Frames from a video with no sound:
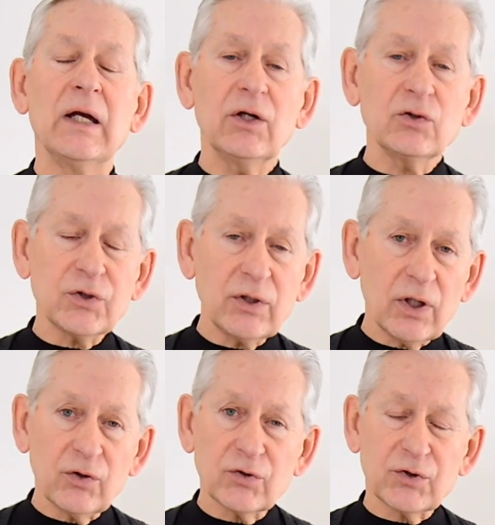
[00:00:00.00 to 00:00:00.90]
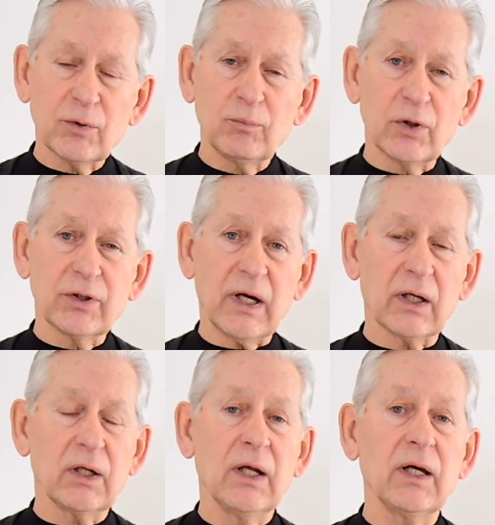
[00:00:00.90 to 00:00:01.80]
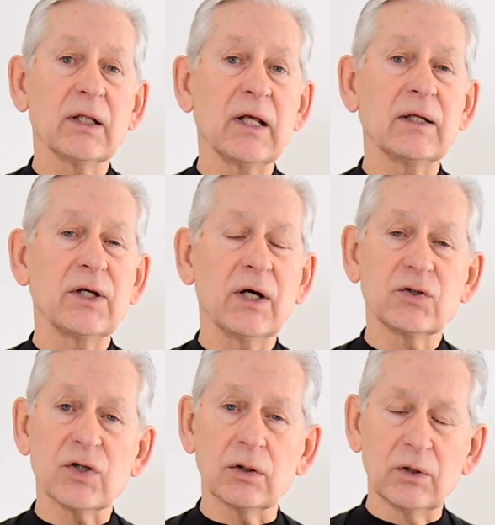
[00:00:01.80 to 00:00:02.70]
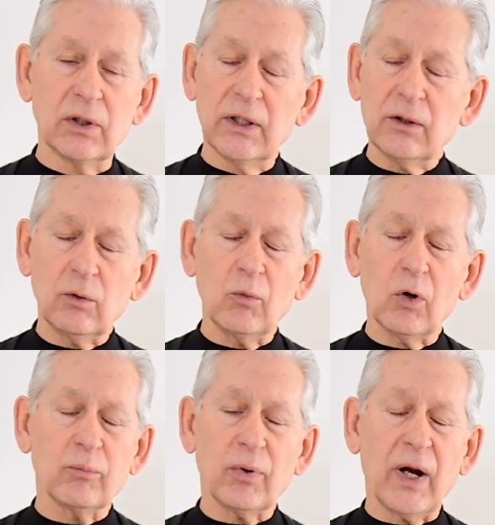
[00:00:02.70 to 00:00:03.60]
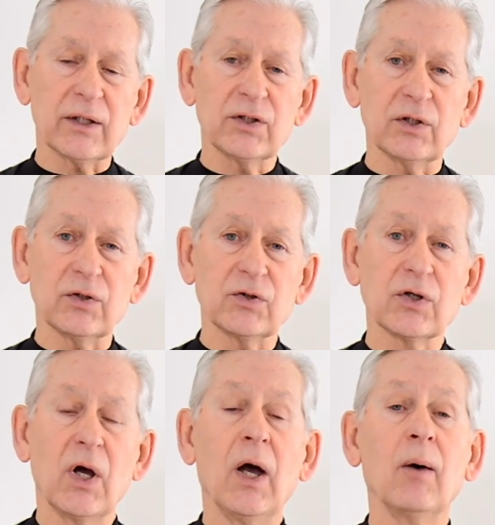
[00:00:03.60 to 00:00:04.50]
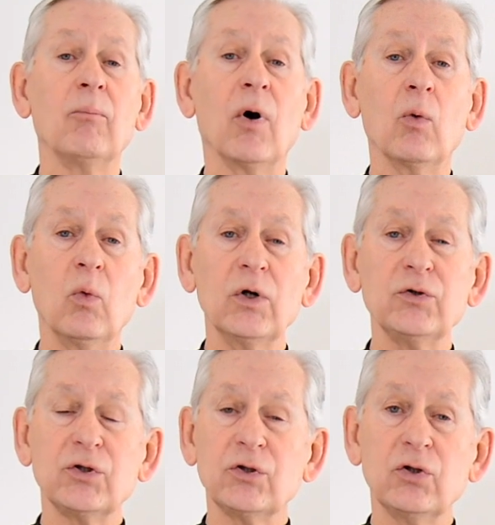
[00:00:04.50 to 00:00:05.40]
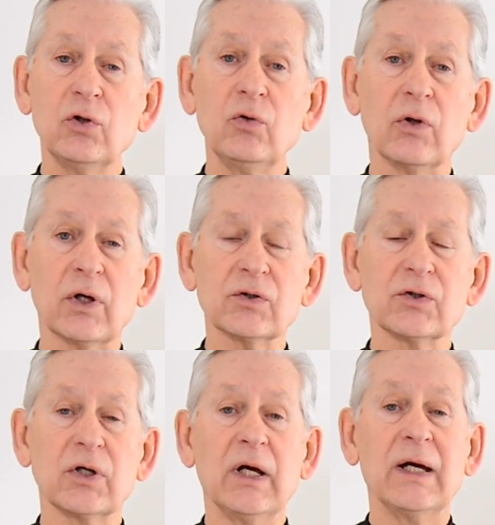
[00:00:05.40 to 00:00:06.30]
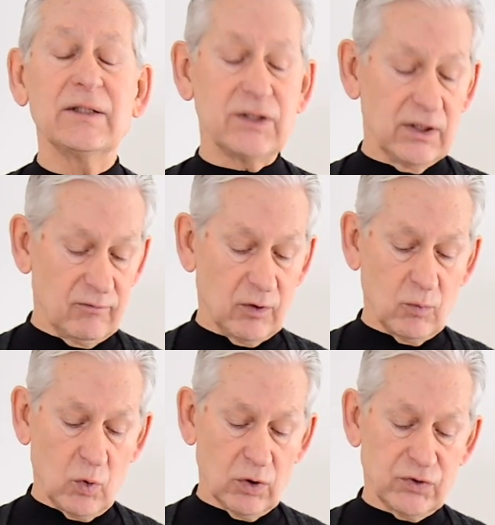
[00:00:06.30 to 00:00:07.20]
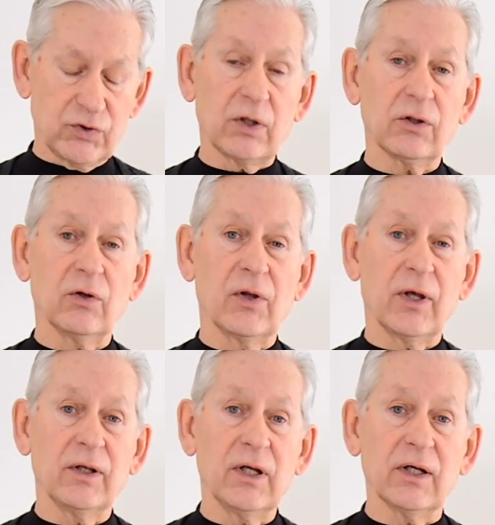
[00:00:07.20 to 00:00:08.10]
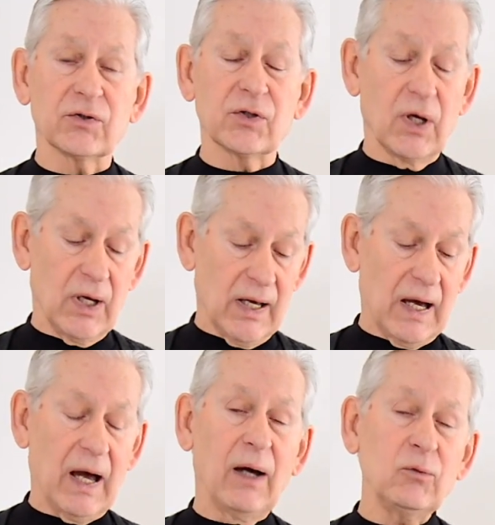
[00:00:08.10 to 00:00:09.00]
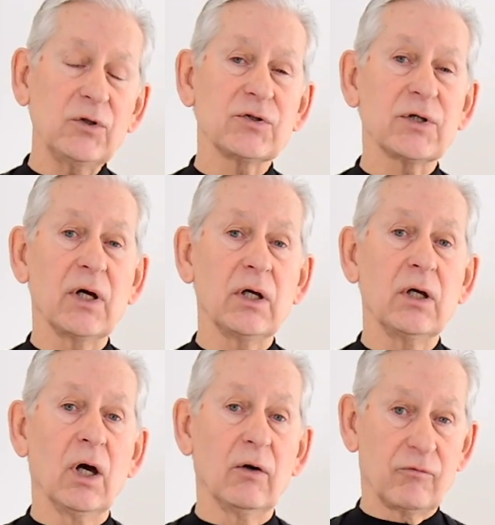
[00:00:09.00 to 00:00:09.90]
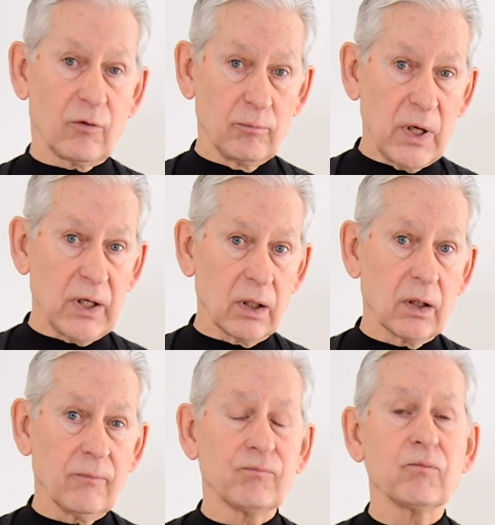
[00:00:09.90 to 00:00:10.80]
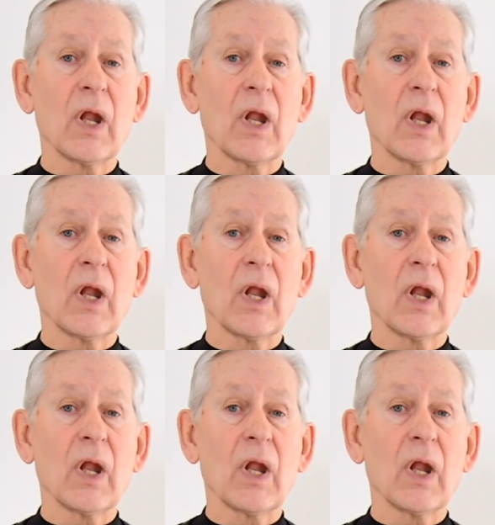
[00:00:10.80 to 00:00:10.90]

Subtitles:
Here's another simple technique that takes a little more practice, but once you do this, it's even more subtle than this. I would say for me,